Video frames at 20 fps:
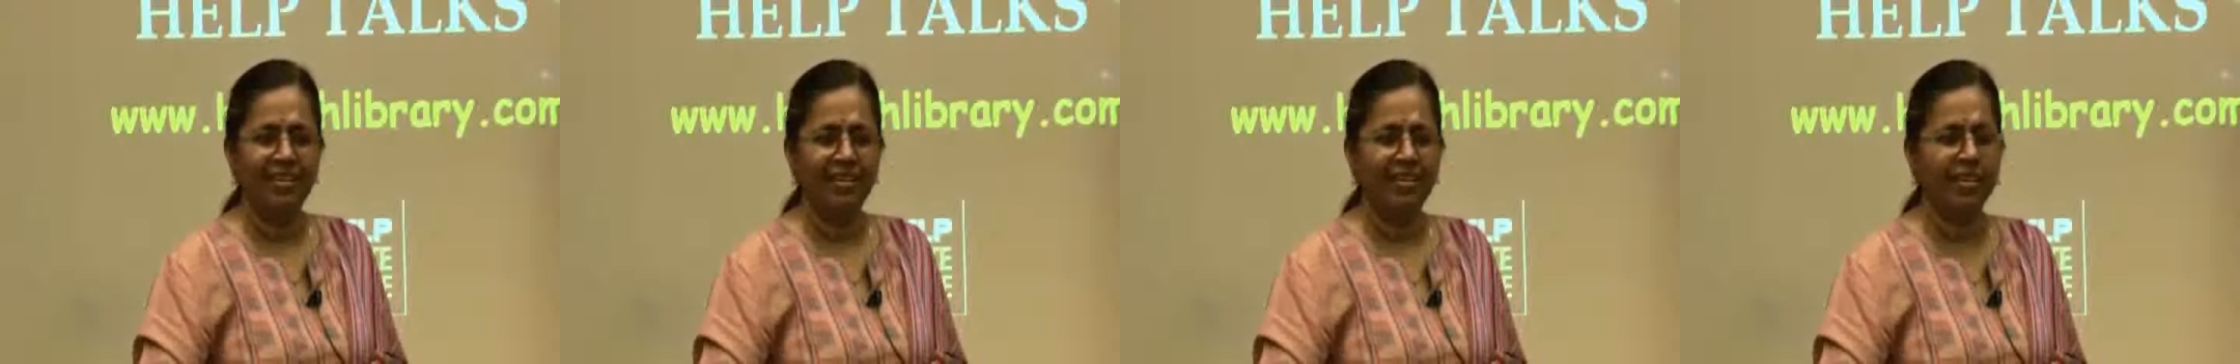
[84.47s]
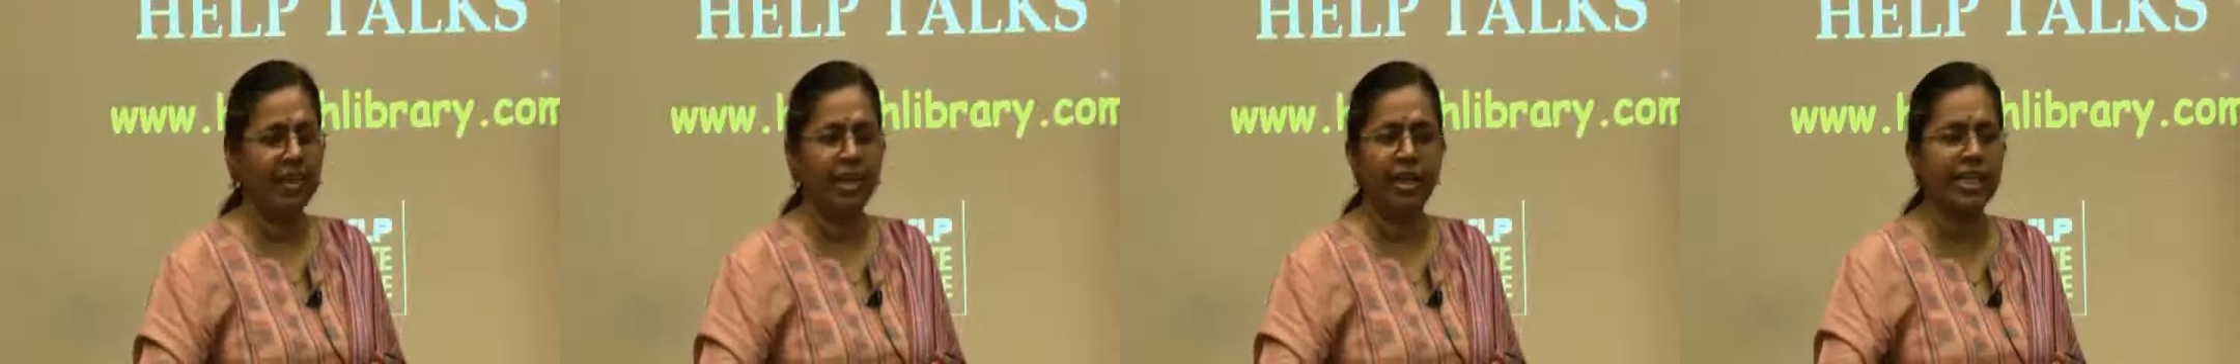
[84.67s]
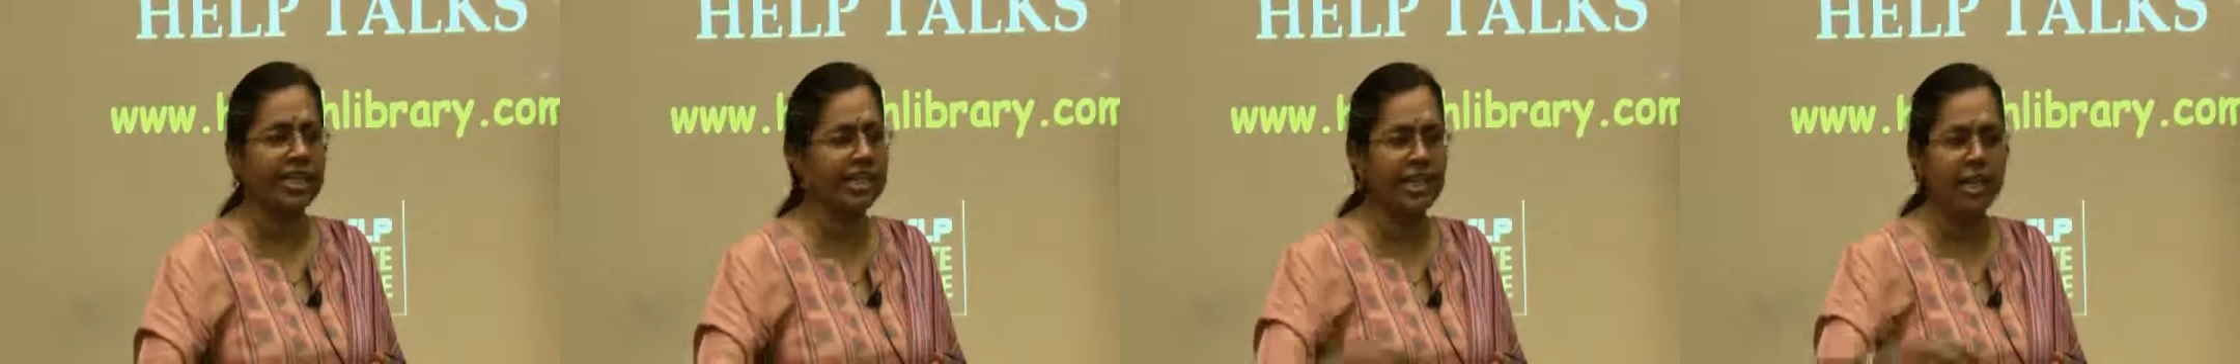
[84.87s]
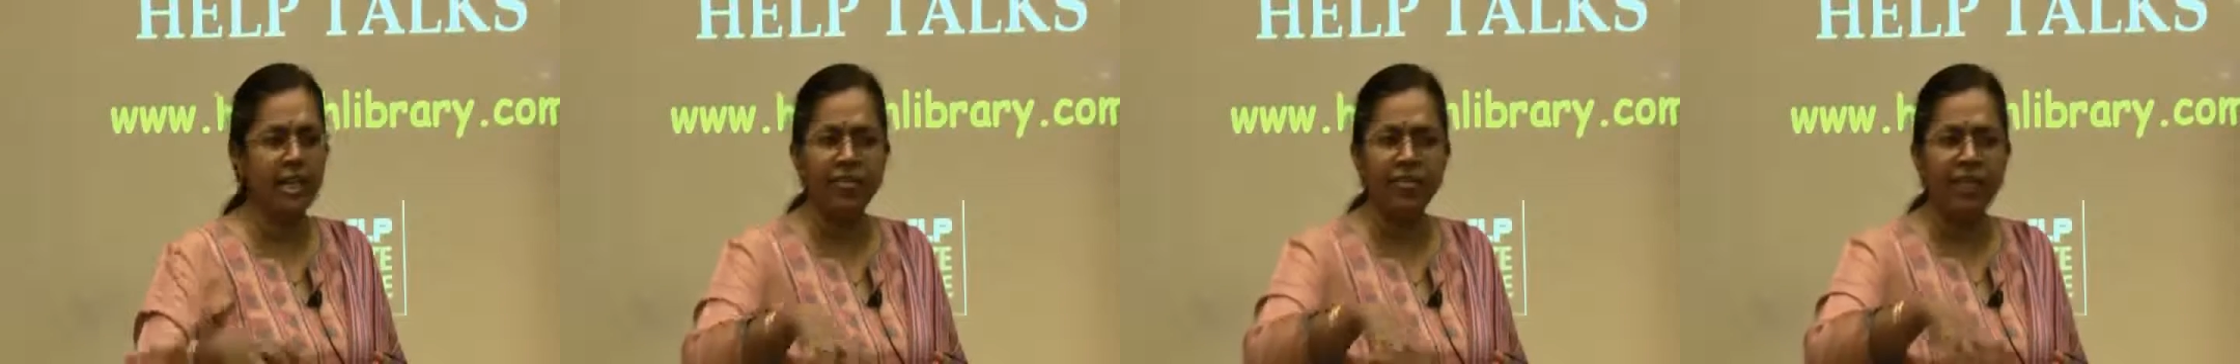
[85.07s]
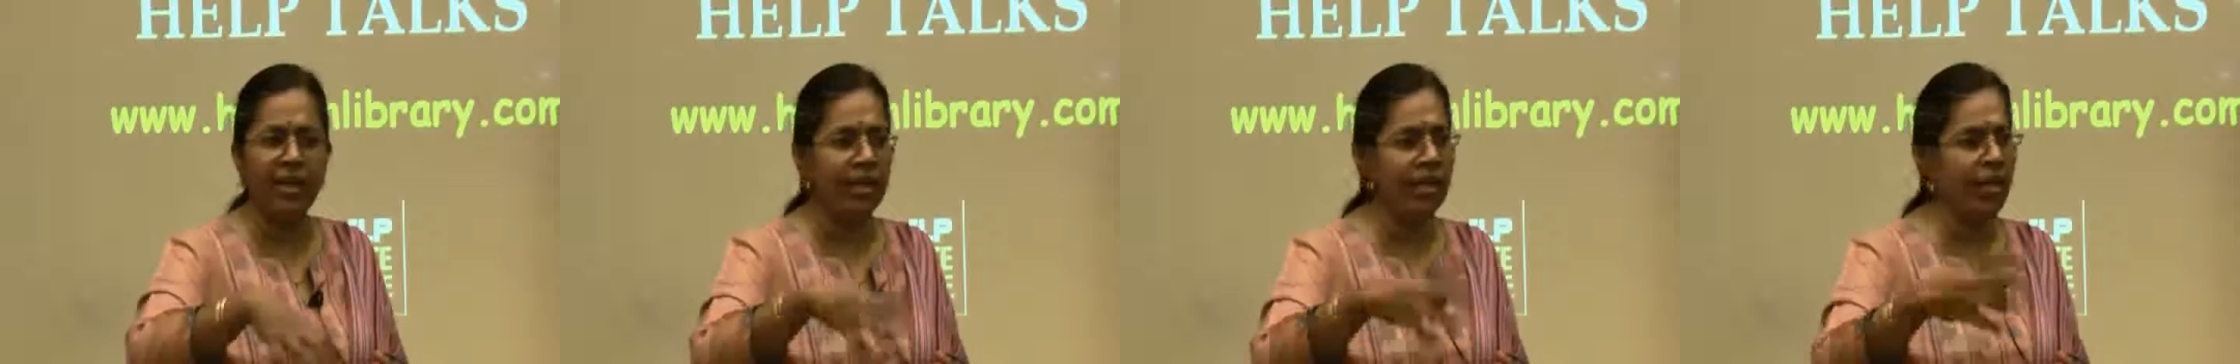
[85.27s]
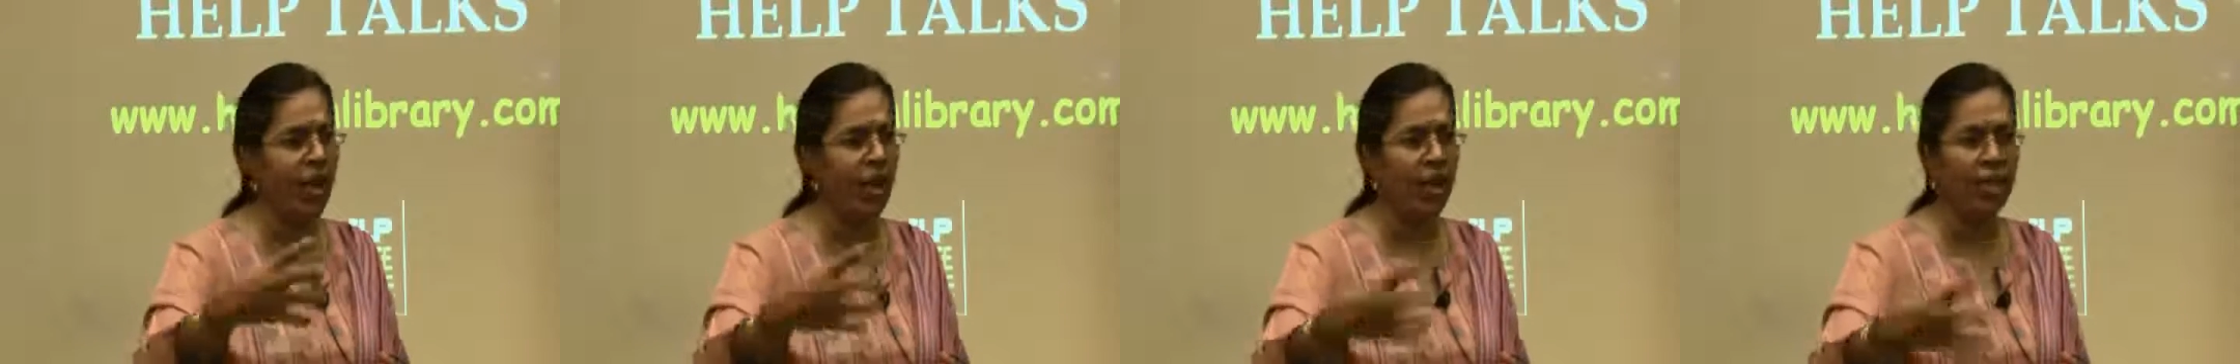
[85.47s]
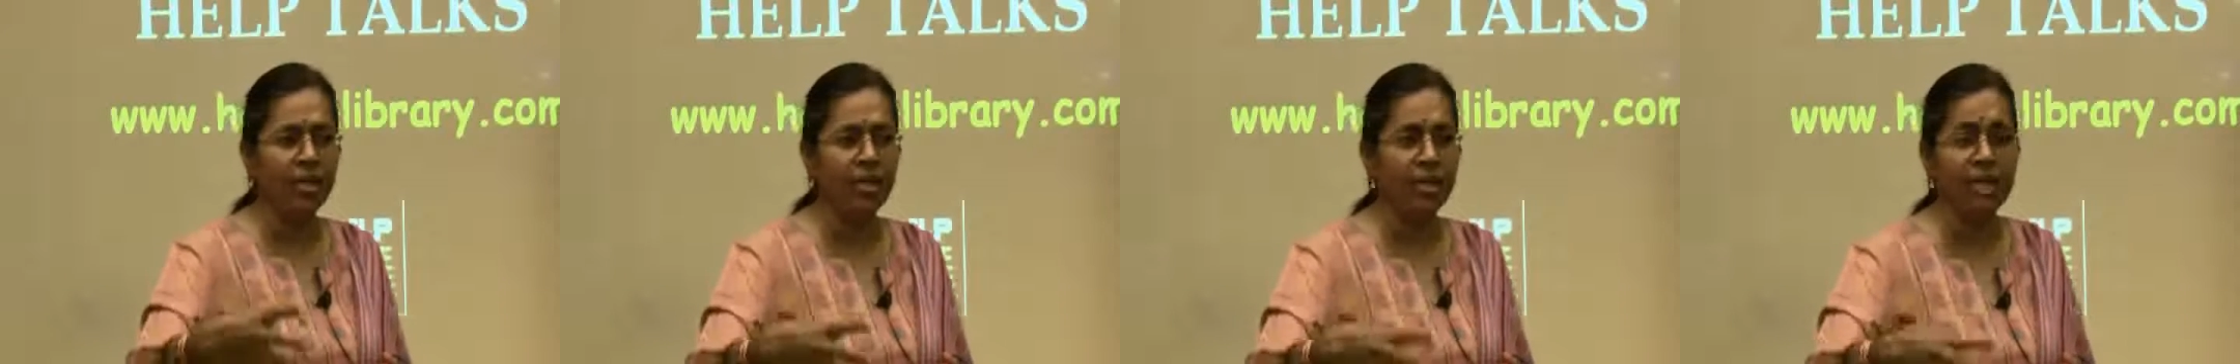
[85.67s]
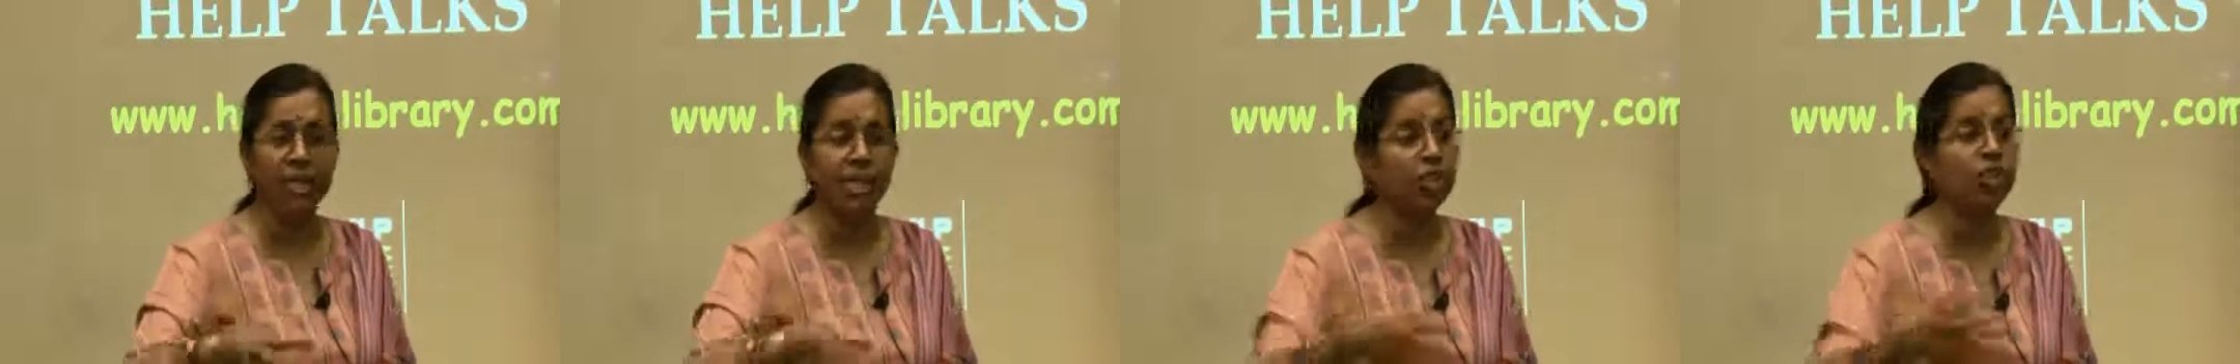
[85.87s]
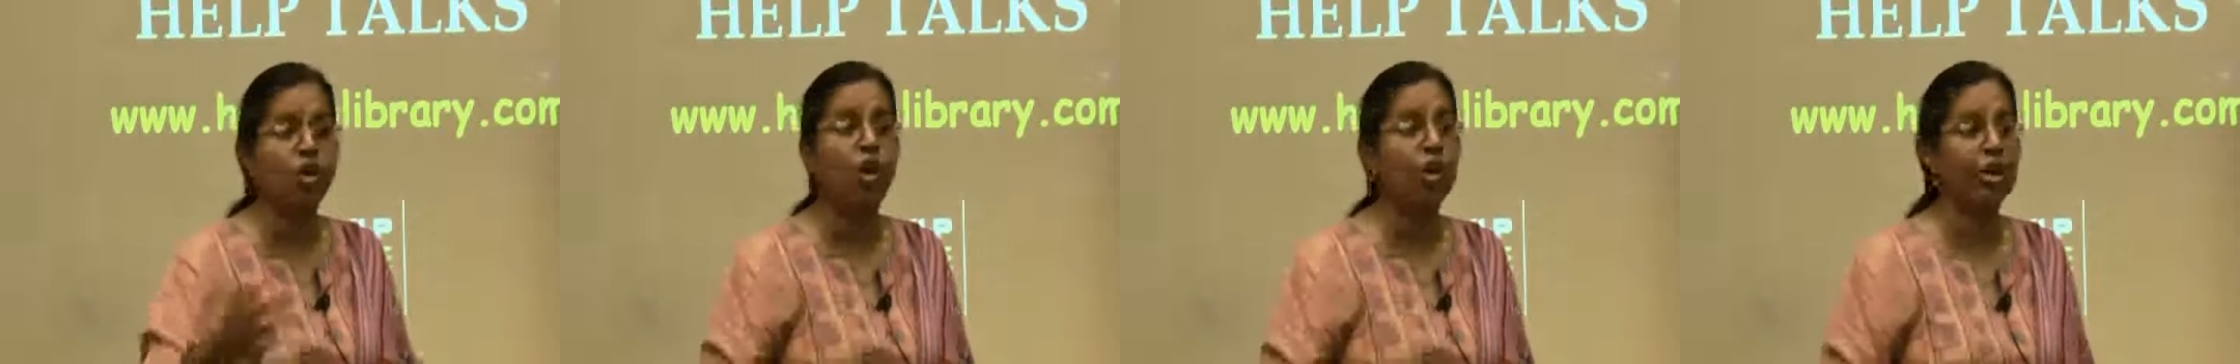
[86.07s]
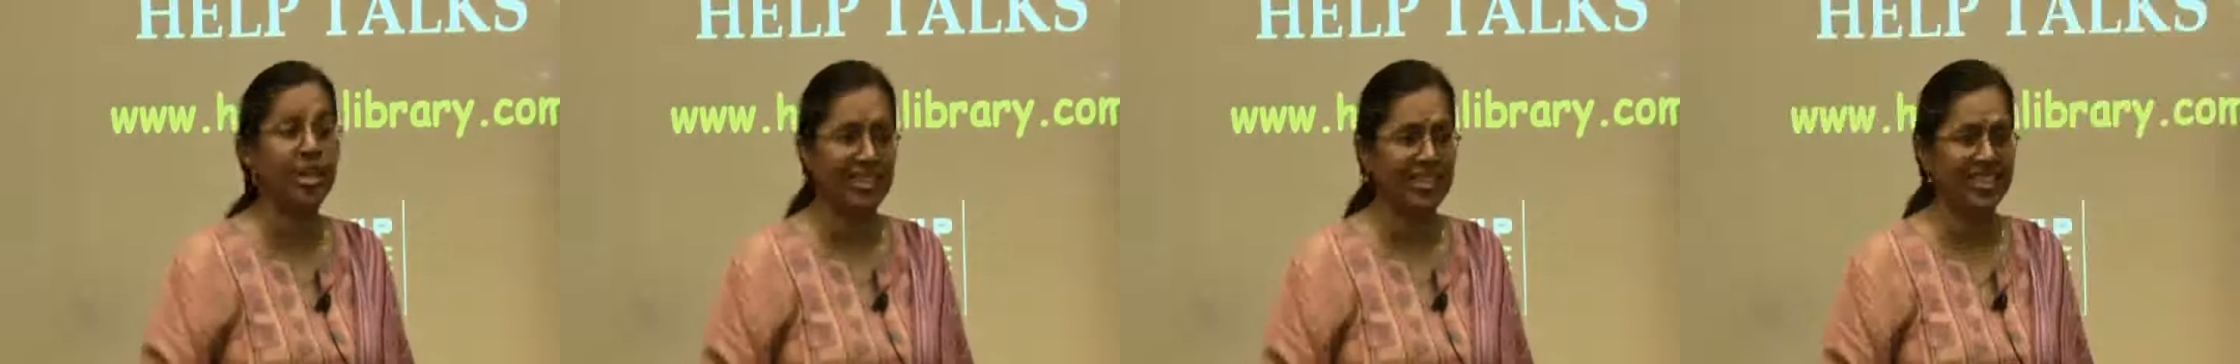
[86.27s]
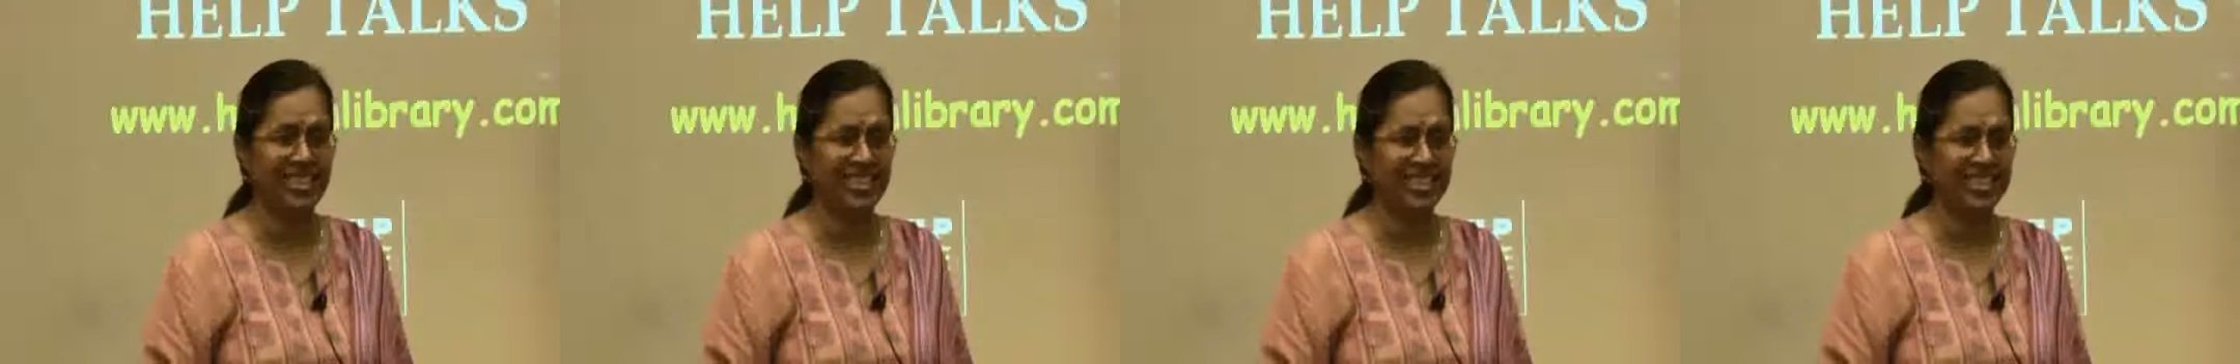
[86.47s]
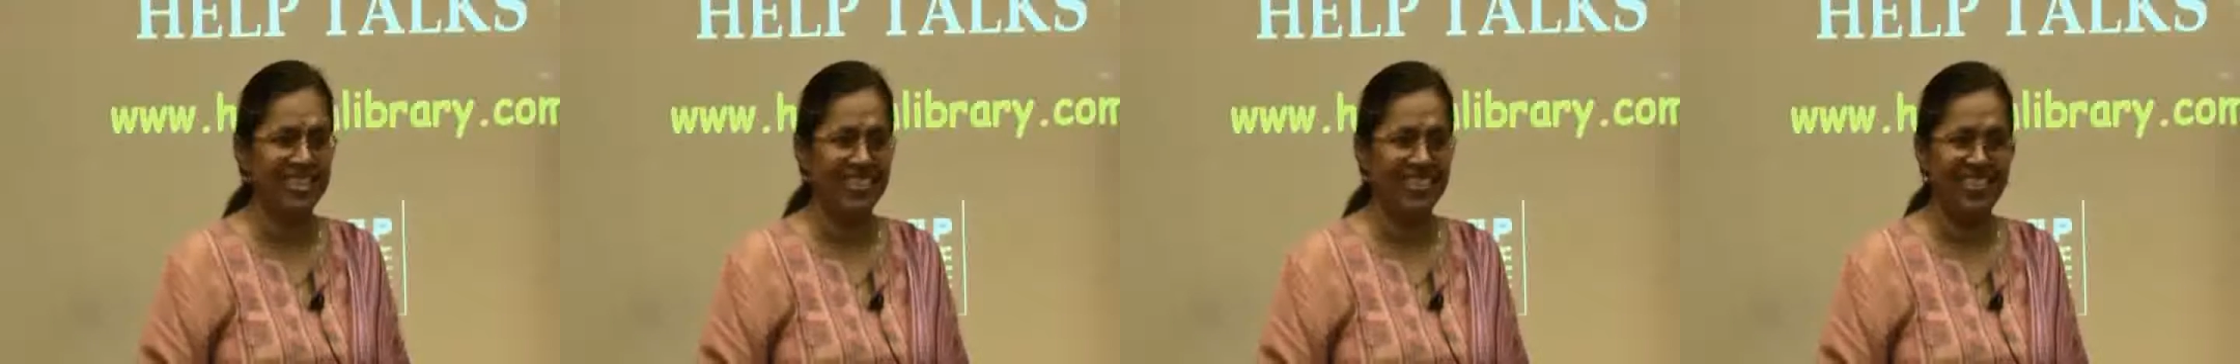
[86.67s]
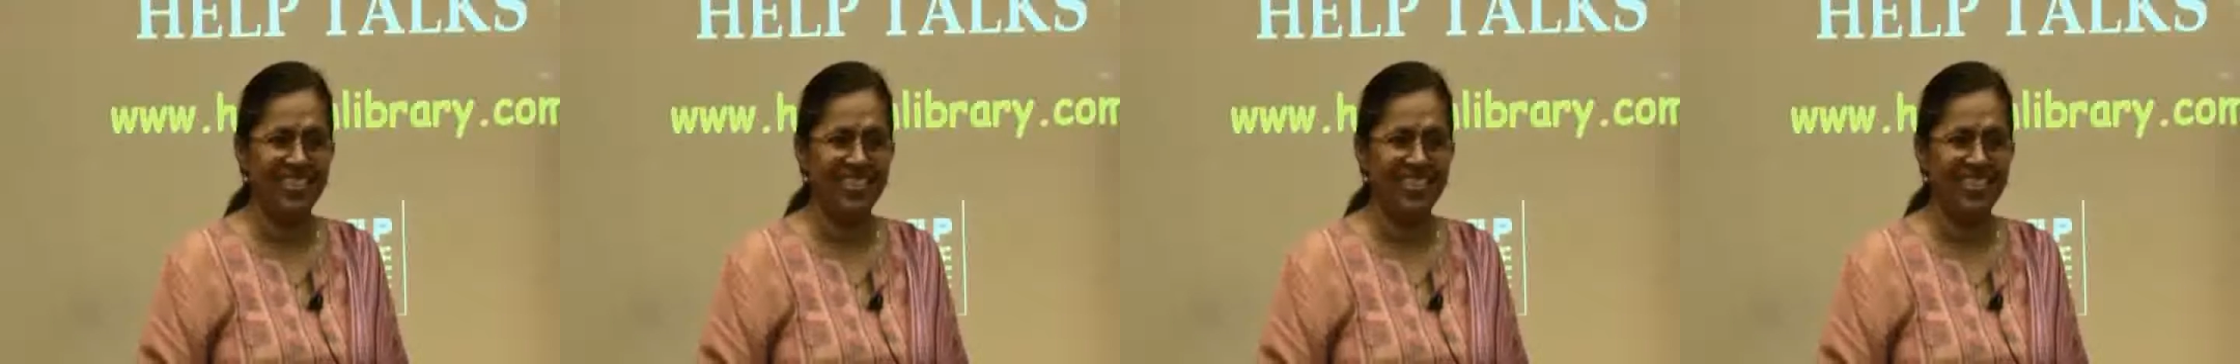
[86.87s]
the crystal will not distort it.